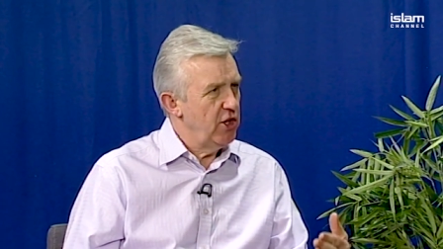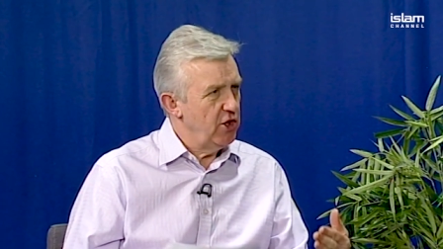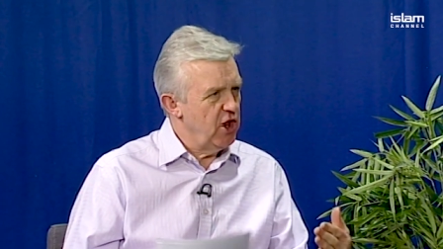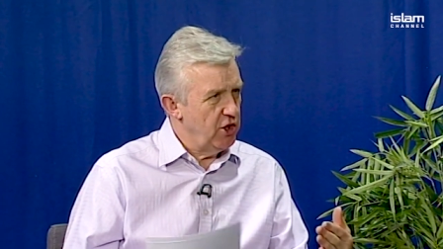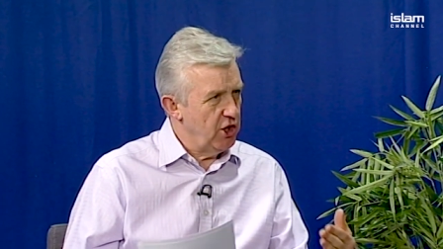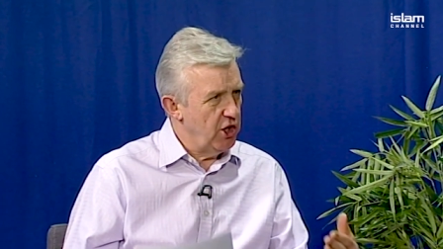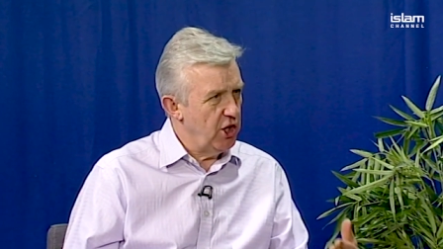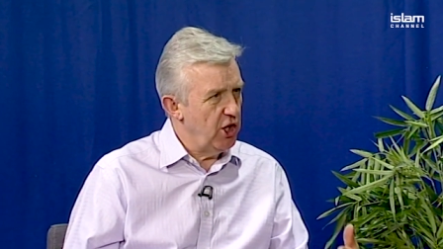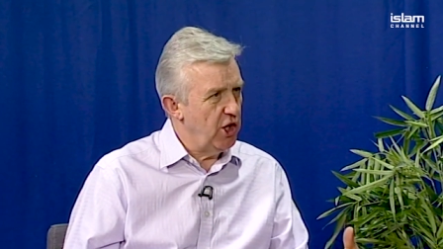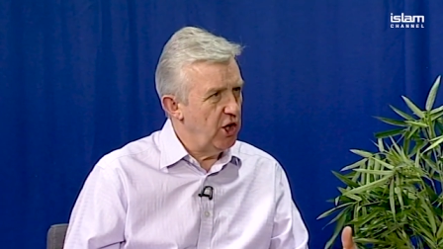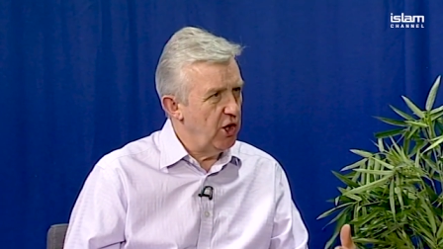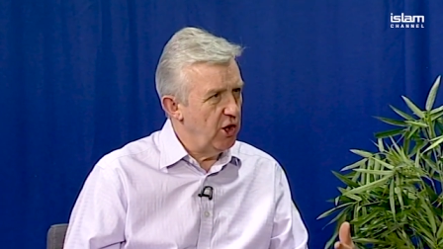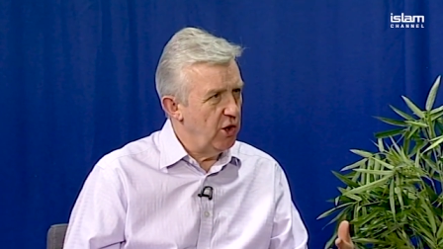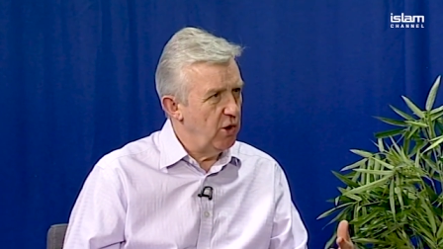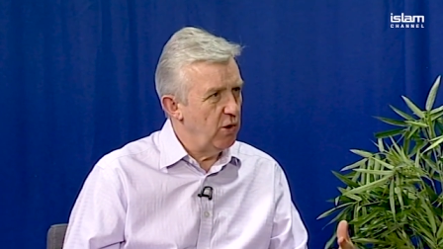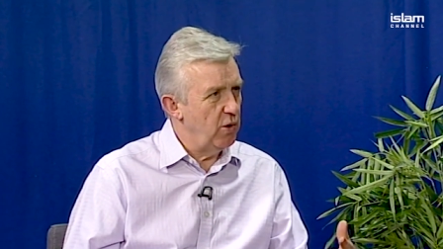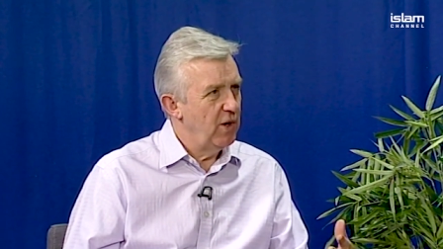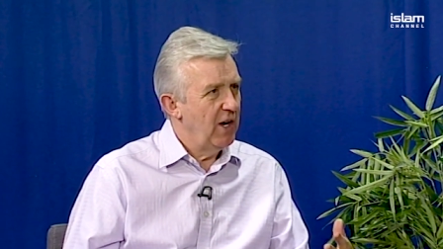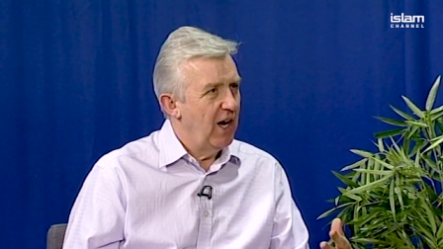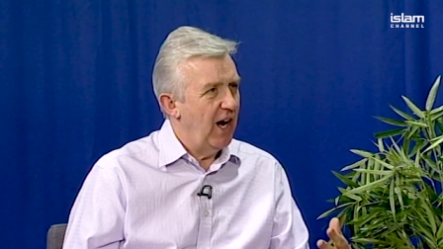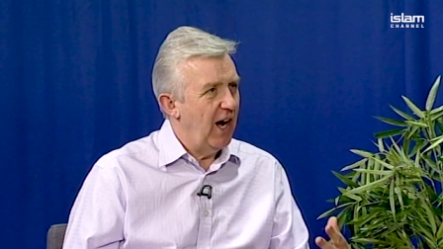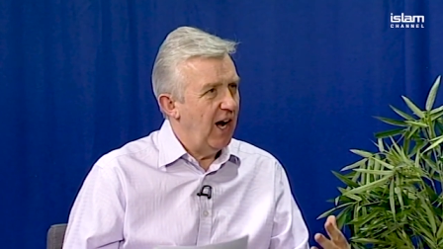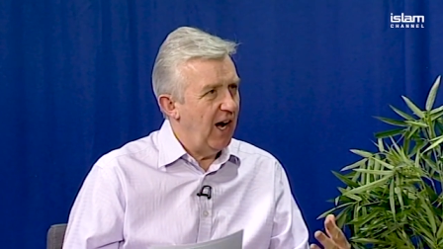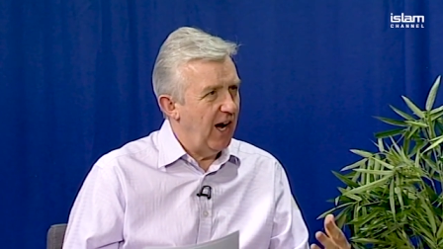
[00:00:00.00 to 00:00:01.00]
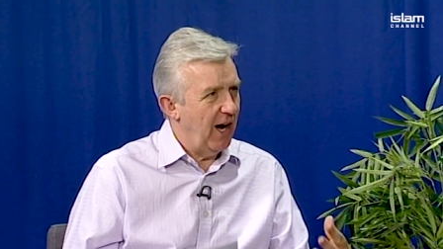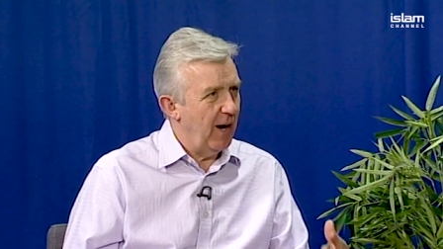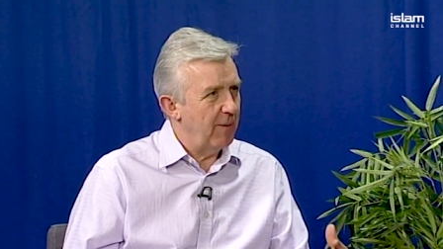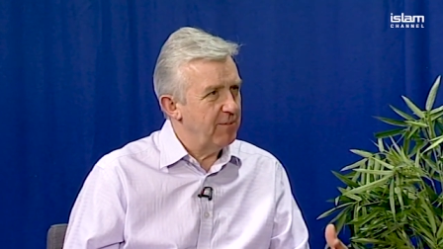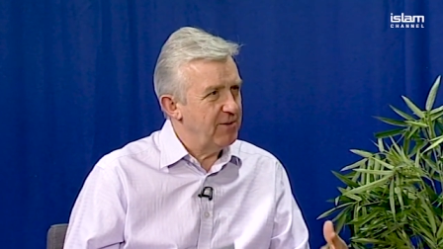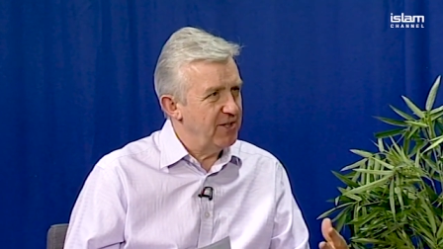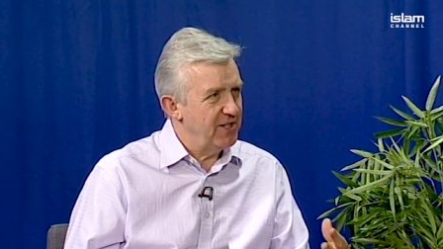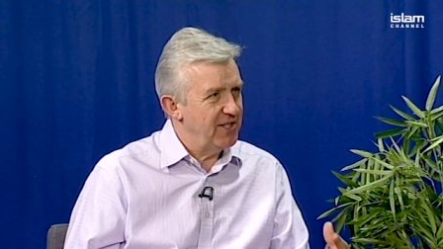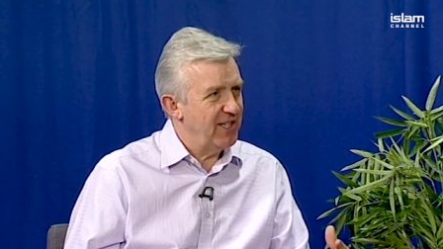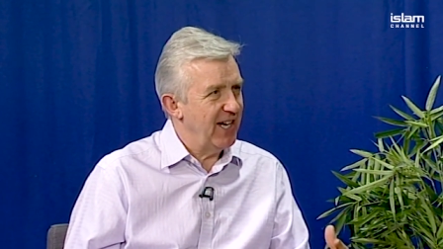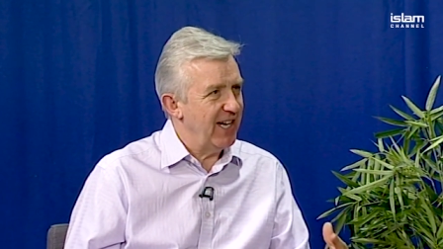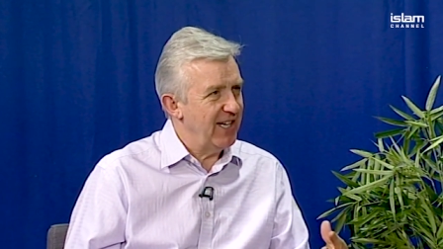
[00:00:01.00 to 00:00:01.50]
new,
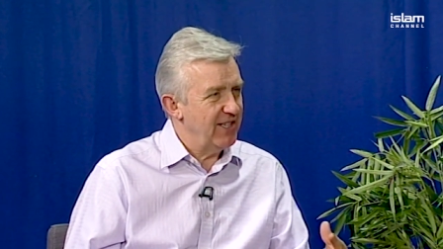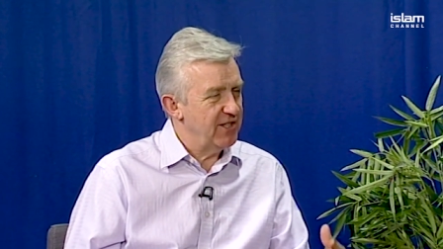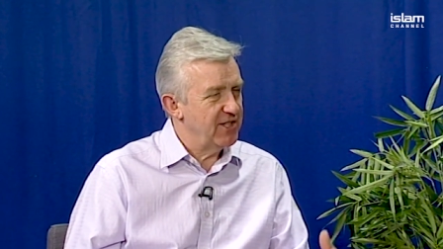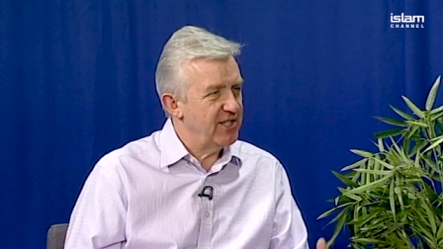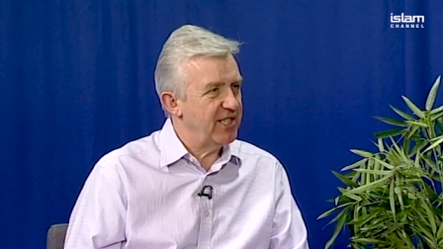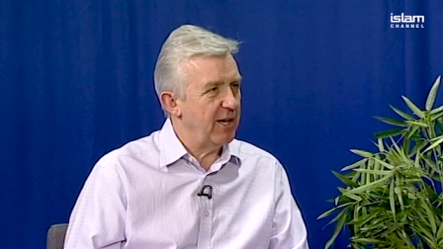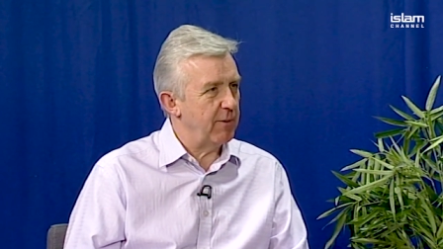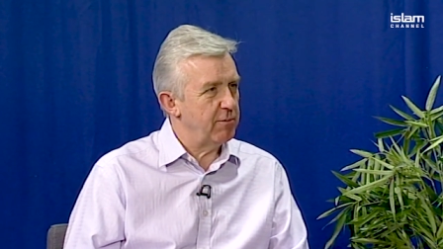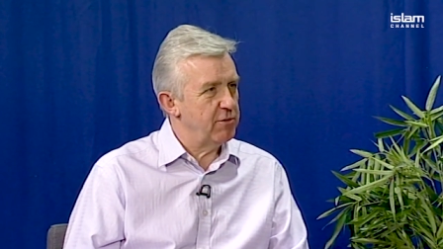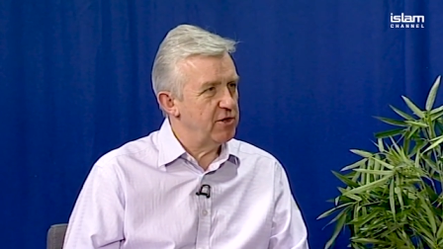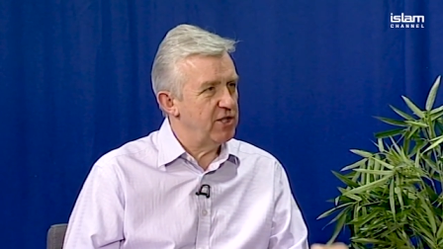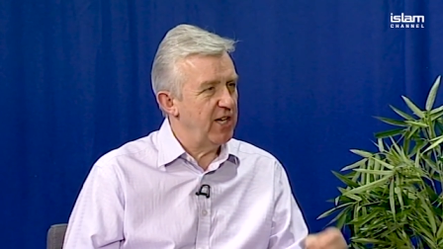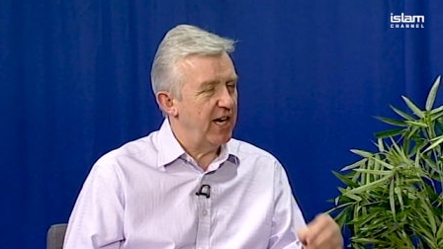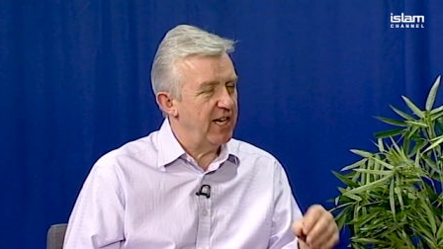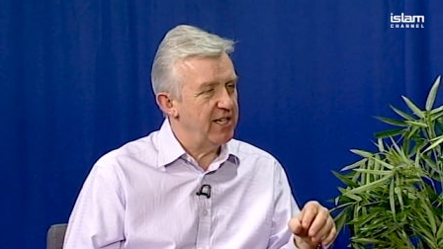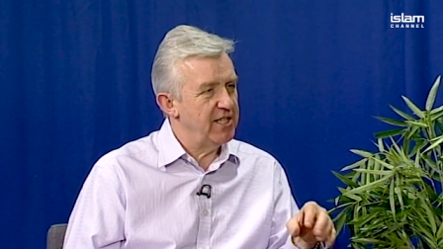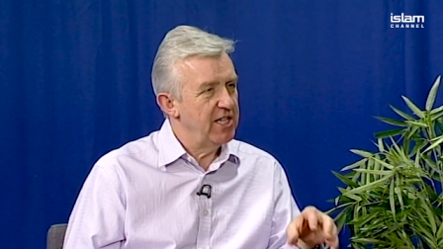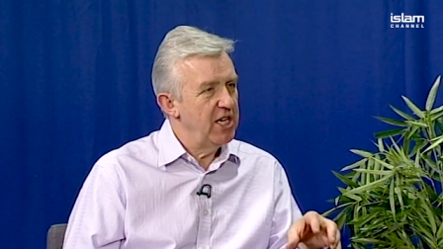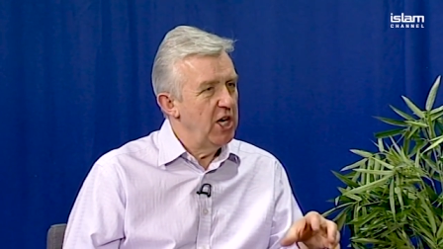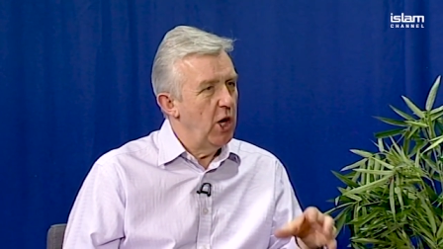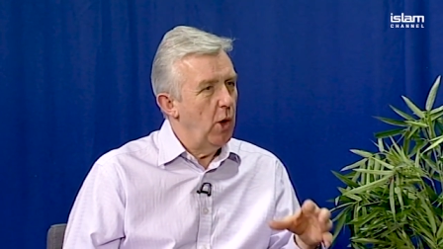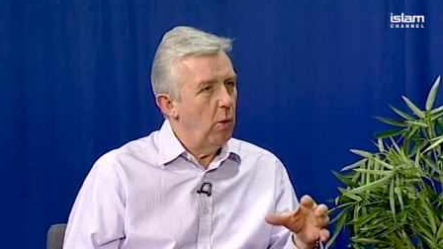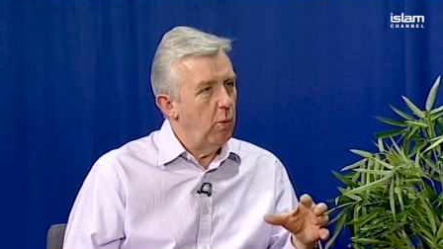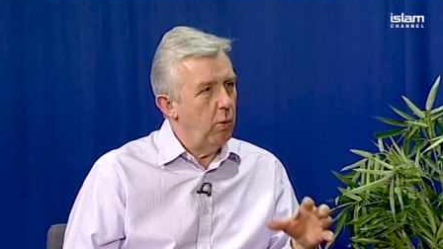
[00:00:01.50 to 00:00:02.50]
up to date subject.